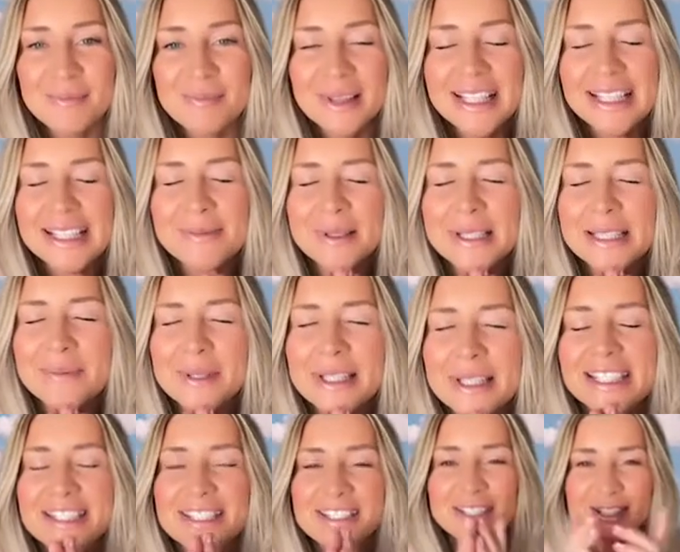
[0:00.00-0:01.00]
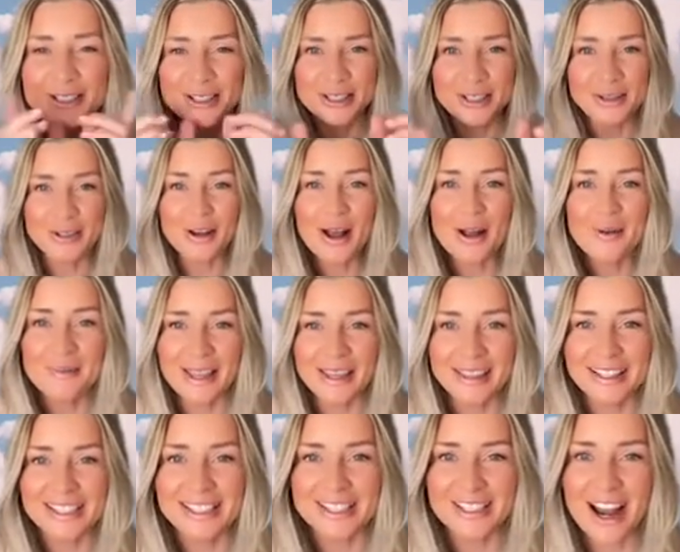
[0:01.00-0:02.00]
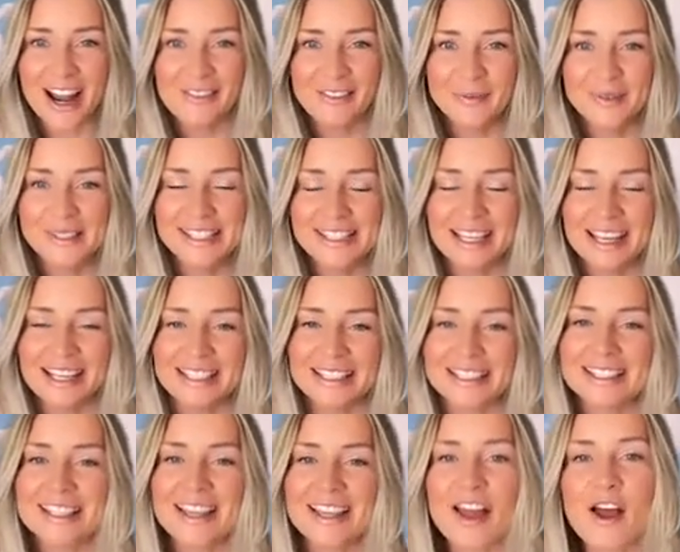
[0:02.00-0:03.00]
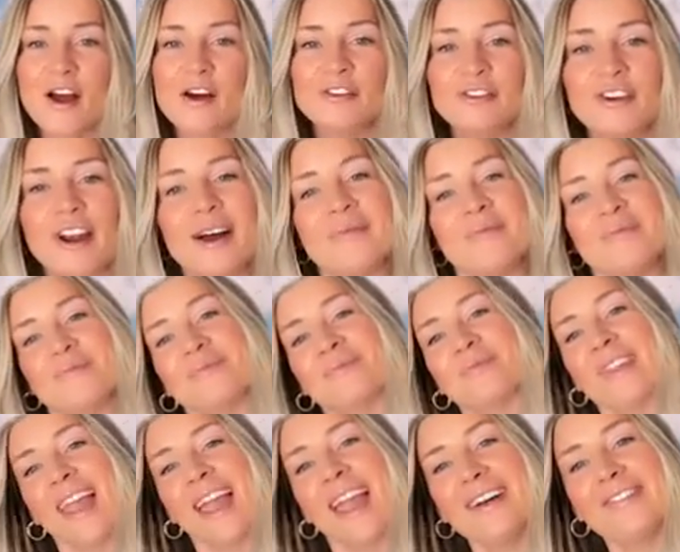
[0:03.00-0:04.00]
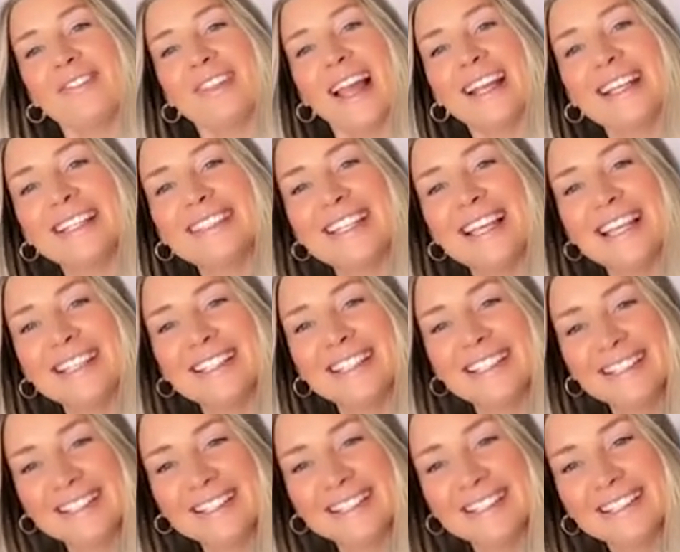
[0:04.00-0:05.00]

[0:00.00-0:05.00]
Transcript: please, please, please do not make these travel mistakes. From a flight attendant.